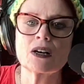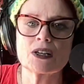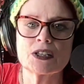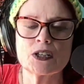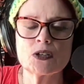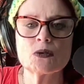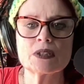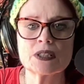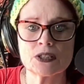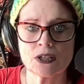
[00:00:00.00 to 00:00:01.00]
are you
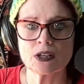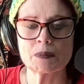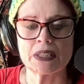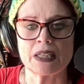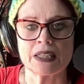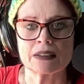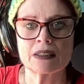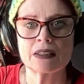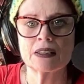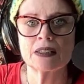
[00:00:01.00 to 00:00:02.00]
determining
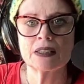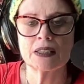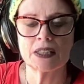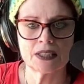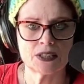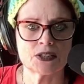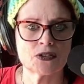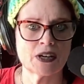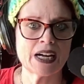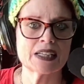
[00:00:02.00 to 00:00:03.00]
is
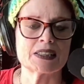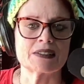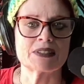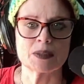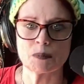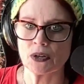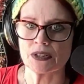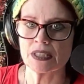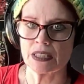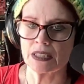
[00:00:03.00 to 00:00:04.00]
attractive in a
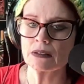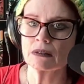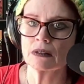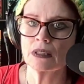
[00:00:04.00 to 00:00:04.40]
person